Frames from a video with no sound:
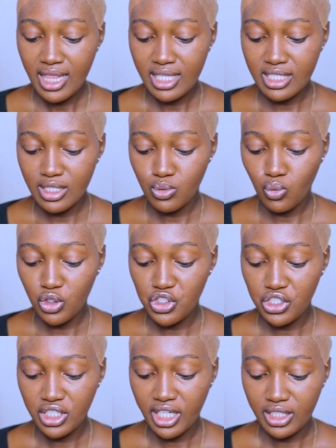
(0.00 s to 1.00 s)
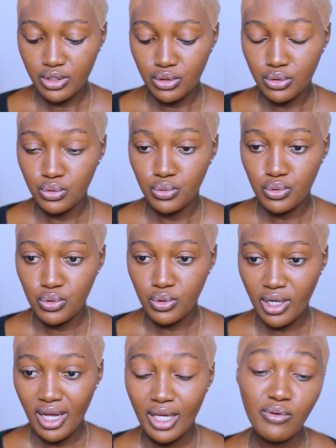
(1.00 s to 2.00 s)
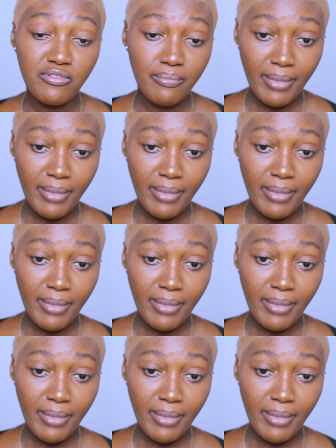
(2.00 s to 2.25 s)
this is what you can do to kind of